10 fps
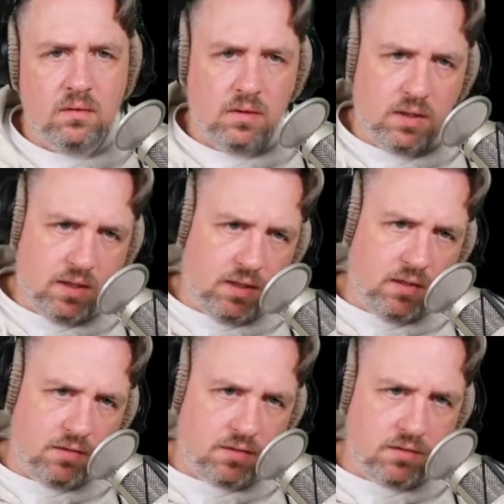
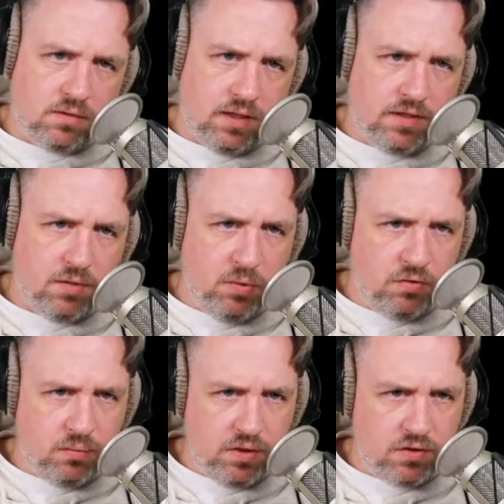And I suppose
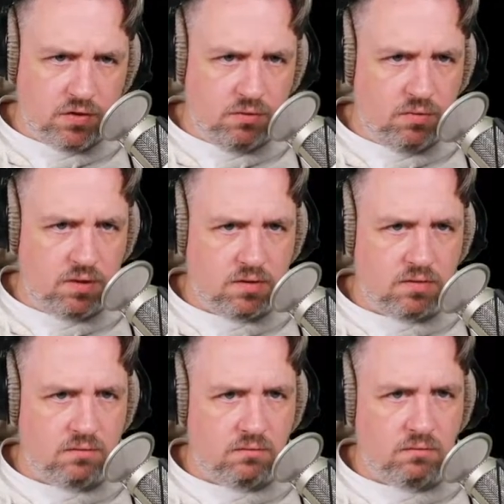we could just do
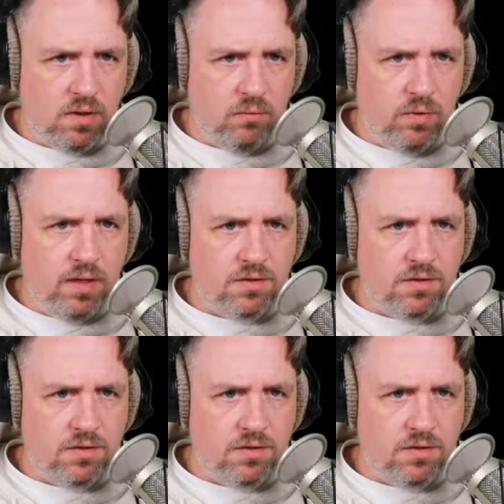this right away.